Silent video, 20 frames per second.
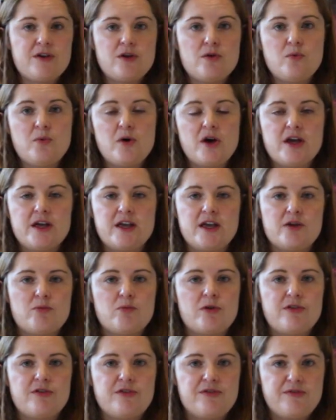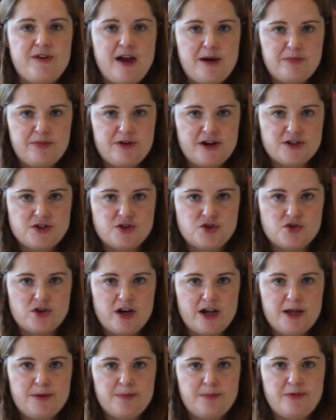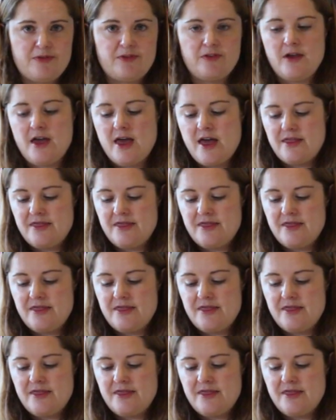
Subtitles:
you're working with fabric strips,